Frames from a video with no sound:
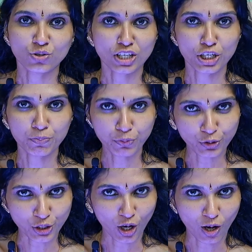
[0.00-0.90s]
you can
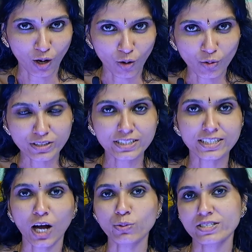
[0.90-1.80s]
put all
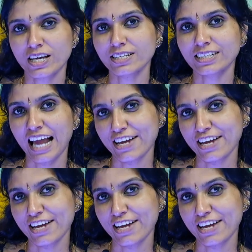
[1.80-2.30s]
the doubts and